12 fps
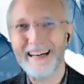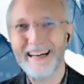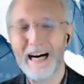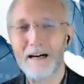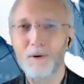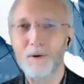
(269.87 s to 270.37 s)

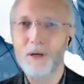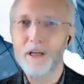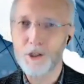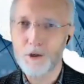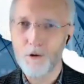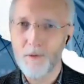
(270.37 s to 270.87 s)
But we
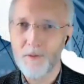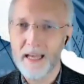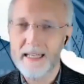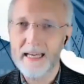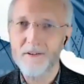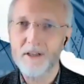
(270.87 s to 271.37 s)
can shorten
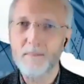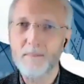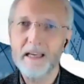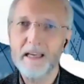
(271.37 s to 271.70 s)
that down and make